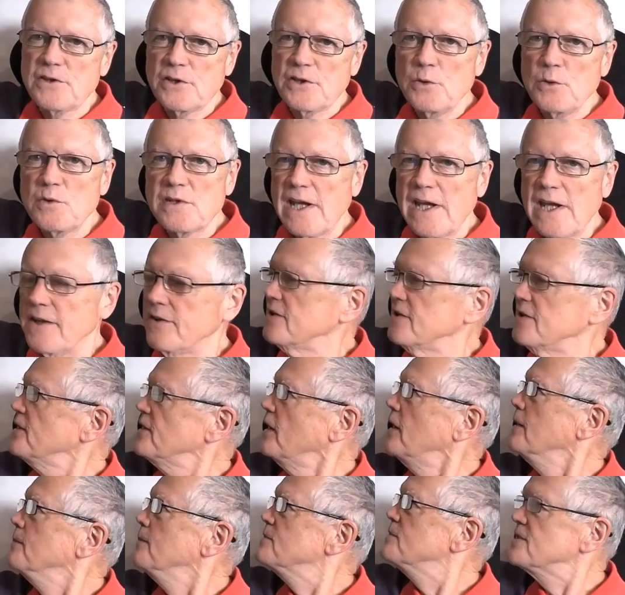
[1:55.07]
do take the
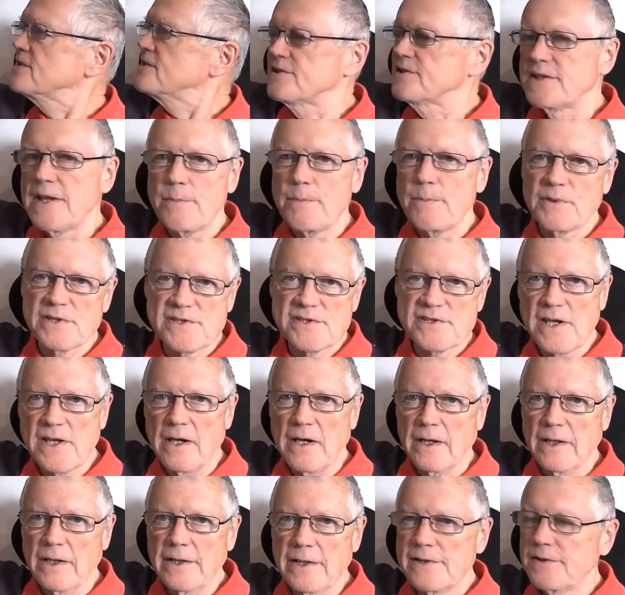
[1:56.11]
time to step
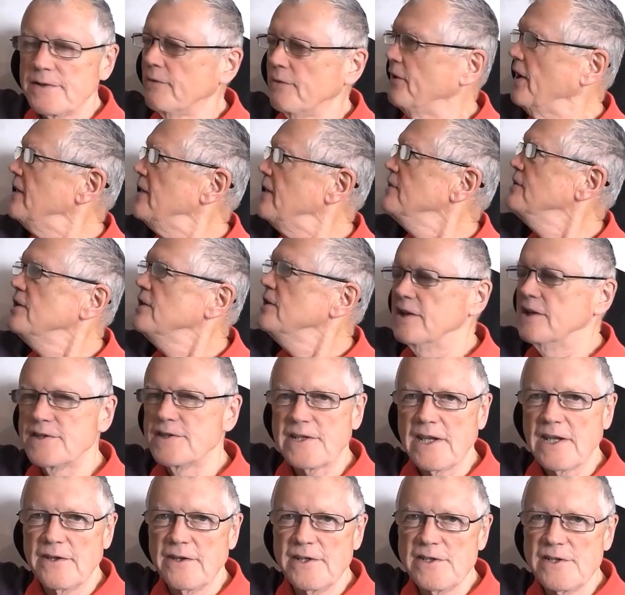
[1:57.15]
aside, then you need to
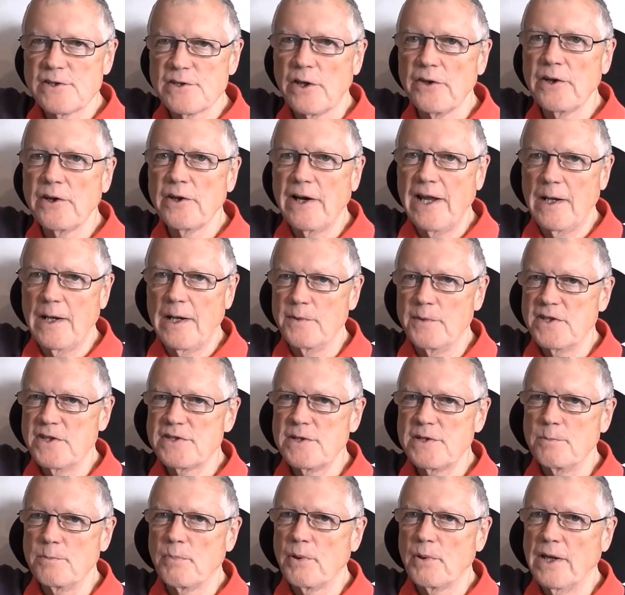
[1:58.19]
get these other elements
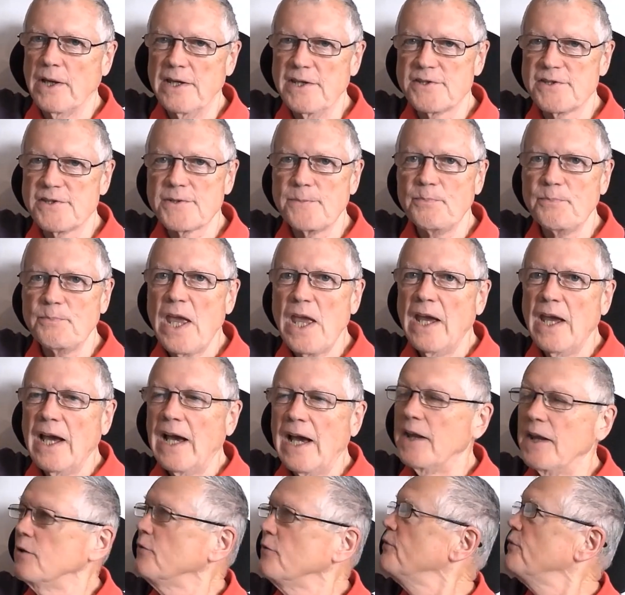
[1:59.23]
in place. And the